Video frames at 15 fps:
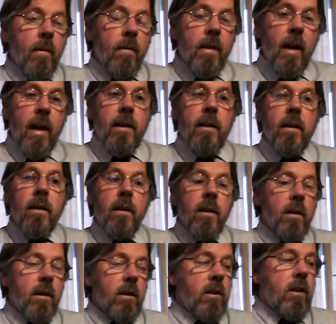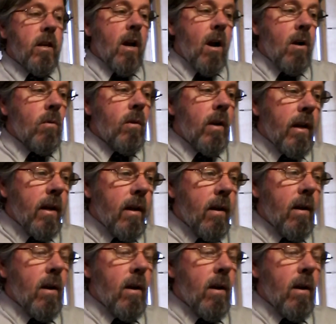That is the only